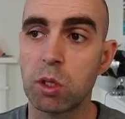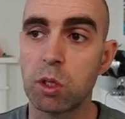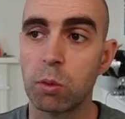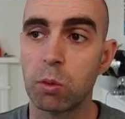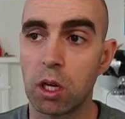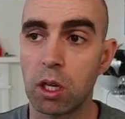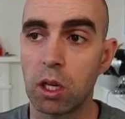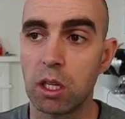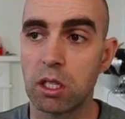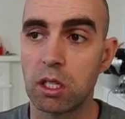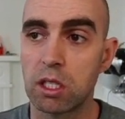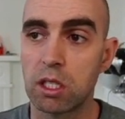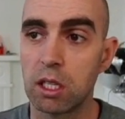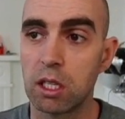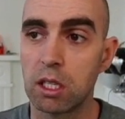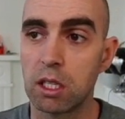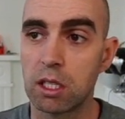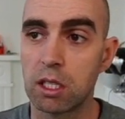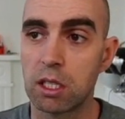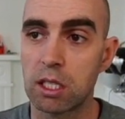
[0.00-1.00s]
We're going to
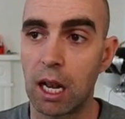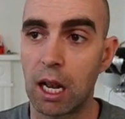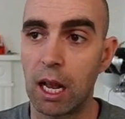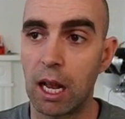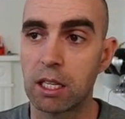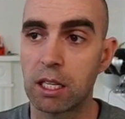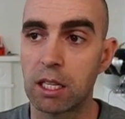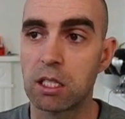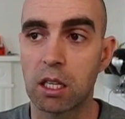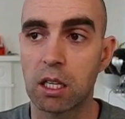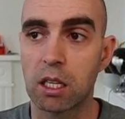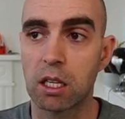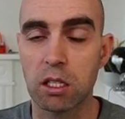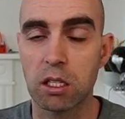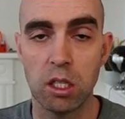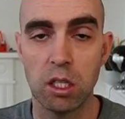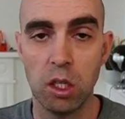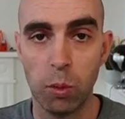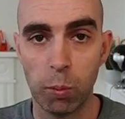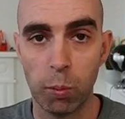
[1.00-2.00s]
select the
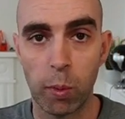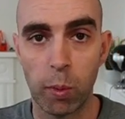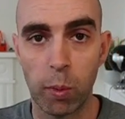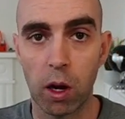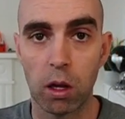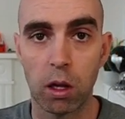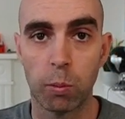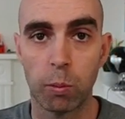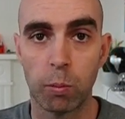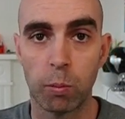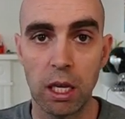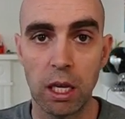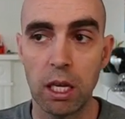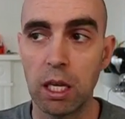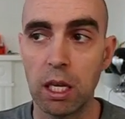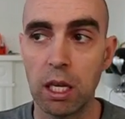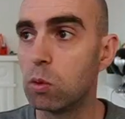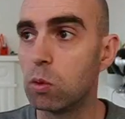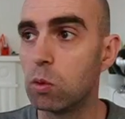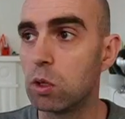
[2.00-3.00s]
costume ball
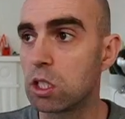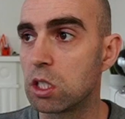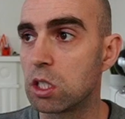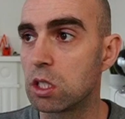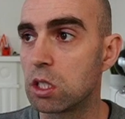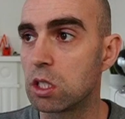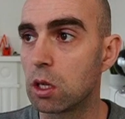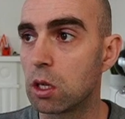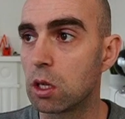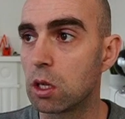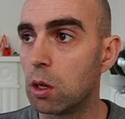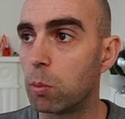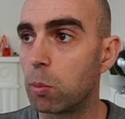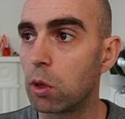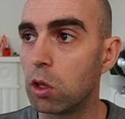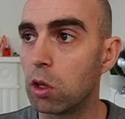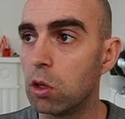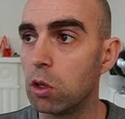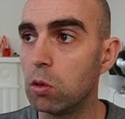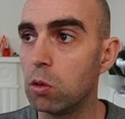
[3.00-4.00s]
B, which is the kind of
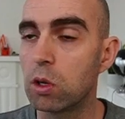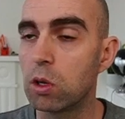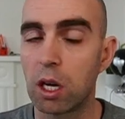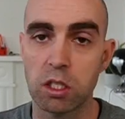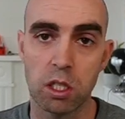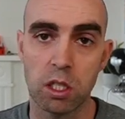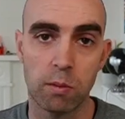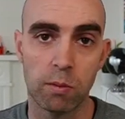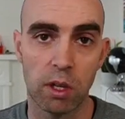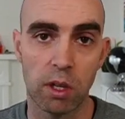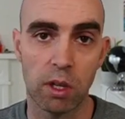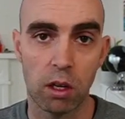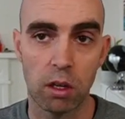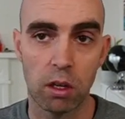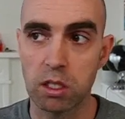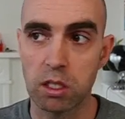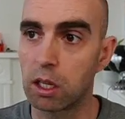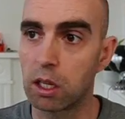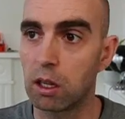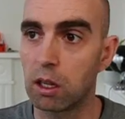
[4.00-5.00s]
blue costume that looks
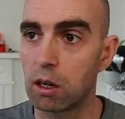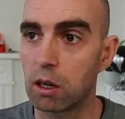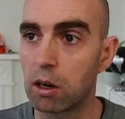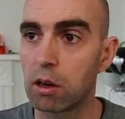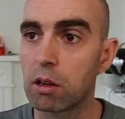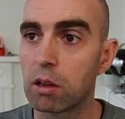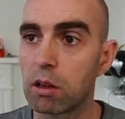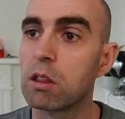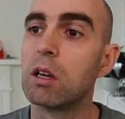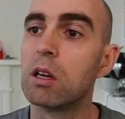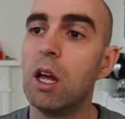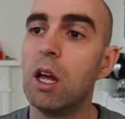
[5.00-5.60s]
like the Earth.